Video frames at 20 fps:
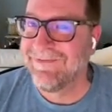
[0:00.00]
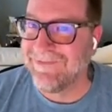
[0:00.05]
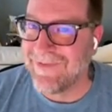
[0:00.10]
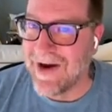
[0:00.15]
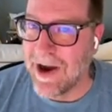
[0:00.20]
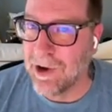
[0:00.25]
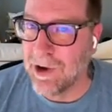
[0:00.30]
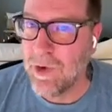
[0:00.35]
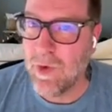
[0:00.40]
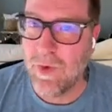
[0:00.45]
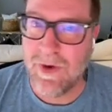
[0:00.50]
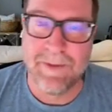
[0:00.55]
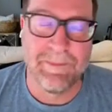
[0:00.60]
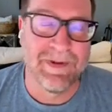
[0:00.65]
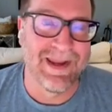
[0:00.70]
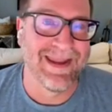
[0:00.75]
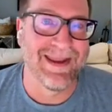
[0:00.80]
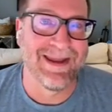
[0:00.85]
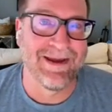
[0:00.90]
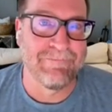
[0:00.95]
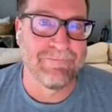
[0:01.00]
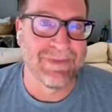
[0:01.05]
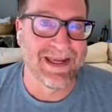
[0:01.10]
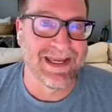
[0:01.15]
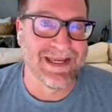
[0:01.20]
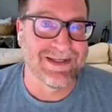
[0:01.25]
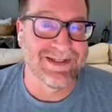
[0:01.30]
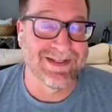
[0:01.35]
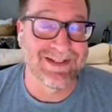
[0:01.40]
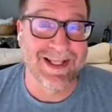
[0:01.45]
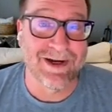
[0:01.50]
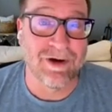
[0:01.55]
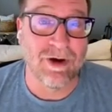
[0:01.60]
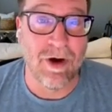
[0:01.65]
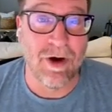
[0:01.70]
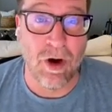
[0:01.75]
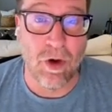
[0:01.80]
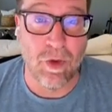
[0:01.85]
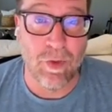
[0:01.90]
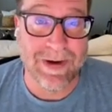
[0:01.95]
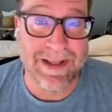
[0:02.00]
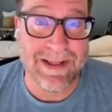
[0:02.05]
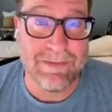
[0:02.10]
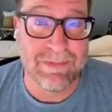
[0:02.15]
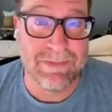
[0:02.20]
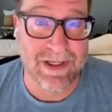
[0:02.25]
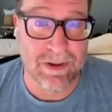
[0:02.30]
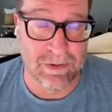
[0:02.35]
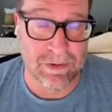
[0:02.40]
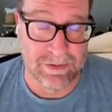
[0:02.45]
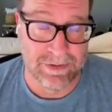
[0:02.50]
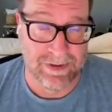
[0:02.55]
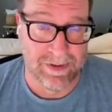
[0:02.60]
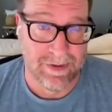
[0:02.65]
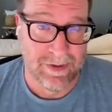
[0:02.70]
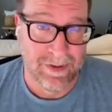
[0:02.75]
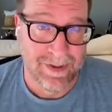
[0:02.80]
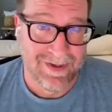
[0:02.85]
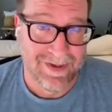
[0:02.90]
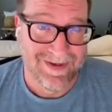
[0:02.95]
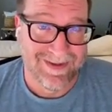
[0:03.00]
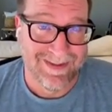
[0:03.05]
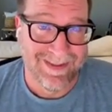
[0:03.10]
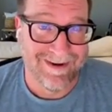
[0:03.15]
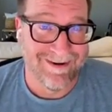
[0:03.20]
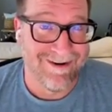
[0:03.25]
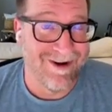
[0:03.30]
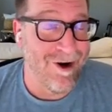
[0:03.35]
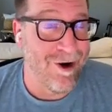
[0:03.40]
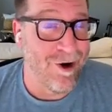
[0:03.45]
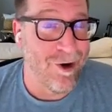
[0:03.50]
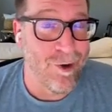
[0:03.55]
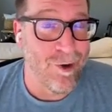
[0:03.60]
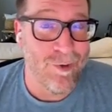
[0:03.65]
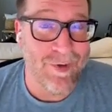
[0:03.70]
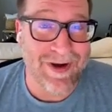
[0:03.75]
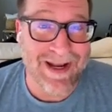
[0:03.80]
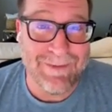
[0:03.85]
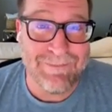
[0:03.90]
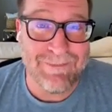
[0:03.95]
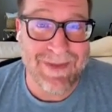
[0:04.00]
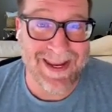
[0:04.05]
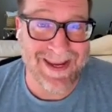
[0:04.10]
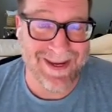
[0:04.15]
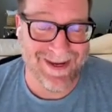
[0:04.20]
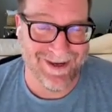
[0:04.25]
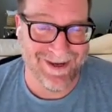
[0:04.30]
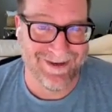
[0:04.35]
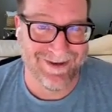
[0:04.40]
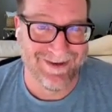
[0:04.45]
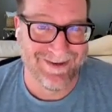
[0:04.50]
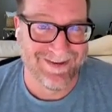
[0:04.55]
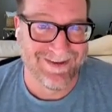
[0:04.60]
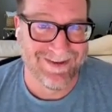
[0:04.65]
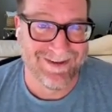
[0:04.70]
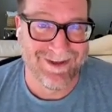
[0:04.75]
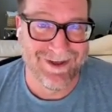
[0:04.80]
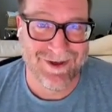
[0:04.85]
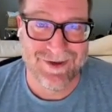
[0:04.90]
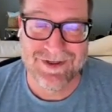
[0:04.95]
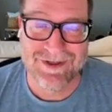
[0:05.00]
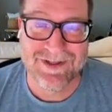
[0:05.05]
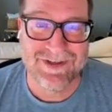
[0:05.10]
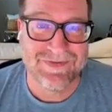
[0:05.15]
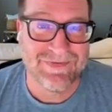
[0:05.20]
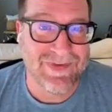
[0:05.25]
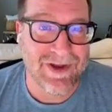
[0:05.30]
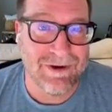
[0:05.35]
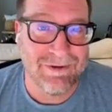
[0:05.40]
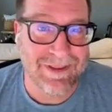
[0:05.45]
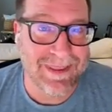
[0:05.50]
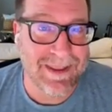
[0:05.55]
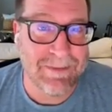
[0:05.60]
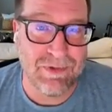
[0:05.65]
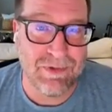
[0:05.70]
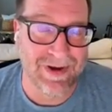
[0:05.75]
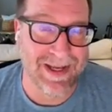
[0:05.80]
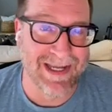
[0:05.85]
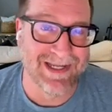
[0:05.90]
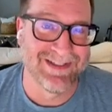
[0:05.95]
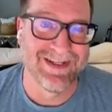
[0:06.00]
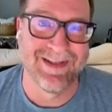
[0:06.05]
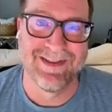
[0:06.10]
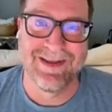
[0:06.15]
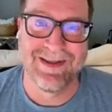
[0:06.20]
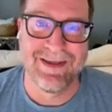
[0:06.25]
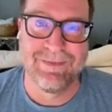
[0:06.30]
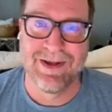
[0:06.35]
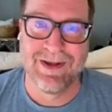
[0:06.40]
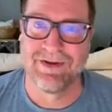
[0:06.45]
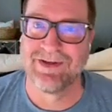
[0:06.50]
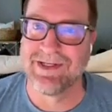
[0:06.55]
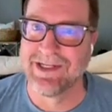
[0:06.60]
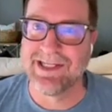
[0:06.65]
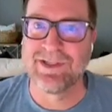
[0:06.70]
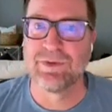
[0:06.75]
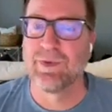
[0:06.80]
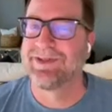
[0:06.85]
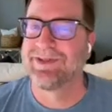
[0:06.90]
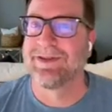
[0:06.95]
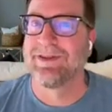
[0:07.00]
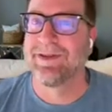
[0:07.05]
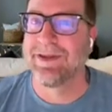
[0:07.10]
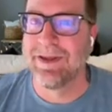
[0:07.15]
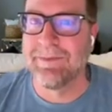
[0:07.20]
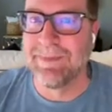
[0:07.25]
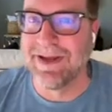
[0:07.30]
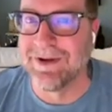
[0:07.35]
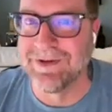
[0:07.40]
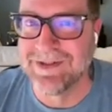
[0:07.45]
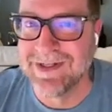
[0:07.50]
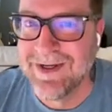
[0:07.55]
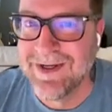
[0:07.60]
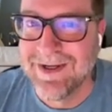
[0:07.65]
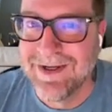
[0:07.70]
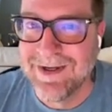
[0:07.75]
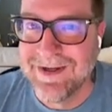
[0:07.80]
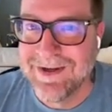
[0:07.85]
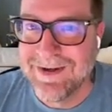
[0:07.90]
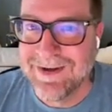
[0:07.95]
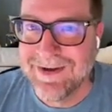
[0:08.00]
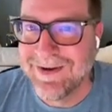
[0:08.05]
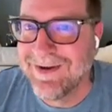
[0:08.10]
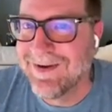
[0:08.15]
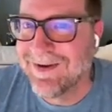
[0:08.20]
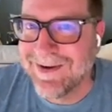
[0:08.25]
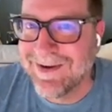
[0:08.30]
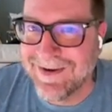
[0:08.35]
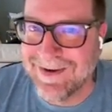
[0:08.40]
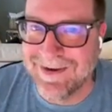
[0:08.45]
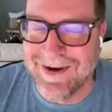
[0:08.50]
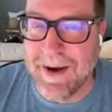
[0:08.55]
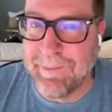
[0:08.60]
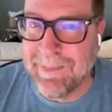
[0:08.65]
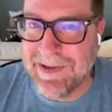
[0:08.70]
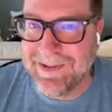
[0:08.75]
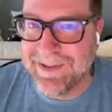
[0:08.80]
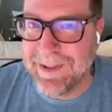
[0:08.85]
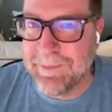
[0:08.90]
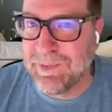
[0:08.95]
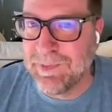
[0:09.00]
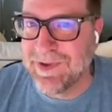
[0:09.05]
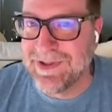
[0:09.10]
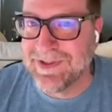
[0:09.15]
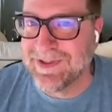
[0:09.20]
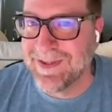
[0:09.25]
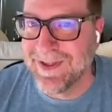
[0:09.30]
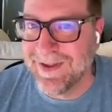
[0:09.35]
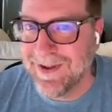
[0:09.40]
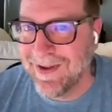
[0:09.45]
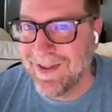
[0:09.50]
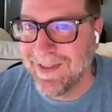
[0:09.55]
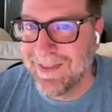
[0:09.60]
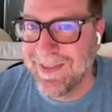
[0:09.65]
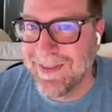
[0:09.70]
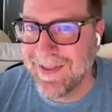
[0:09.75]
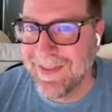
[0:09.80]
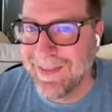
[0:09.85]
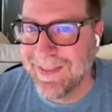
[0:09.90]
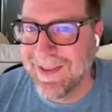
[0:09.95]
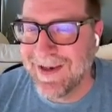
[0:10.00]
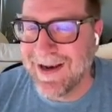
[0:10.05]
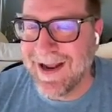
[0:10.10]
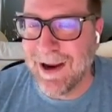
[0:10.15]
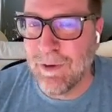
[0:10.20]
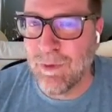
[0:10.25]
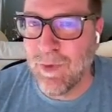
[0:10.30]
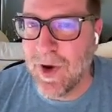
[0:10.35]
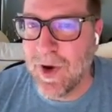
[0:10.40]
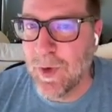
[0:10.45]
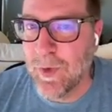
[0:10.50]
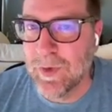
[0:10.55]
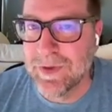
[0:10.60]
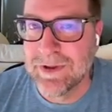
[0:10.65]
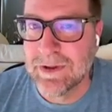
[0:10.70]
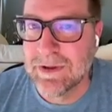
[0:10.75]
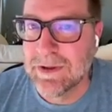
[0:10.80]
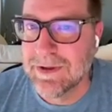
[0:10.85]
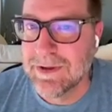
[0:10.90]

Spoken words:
follow-up campaigns that are already built. They're already made. You just fill in the blanks of the emails. And guess what's in the emails? Copy templates that I wrote.